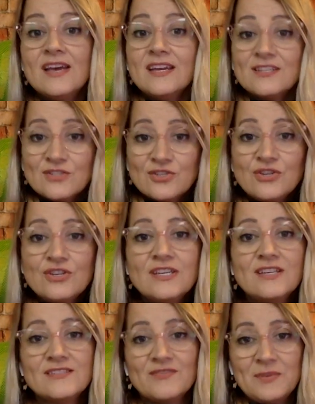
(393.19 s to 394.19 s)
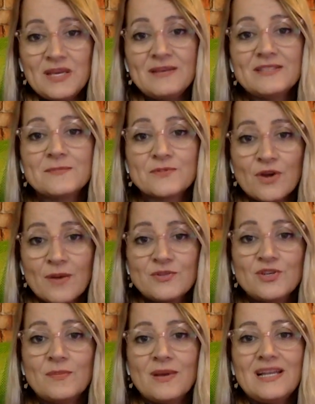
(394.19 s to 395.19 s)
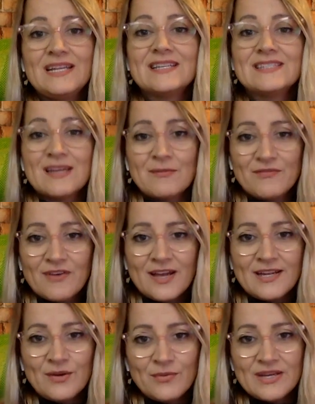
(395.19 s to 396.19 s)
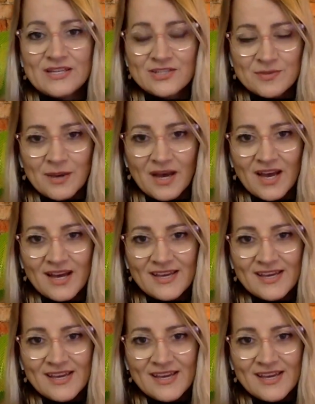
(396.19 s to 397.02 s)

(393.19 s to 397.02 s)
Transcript: it's 2 years of being subscribed to your mailing list, I'm finally ready to buy.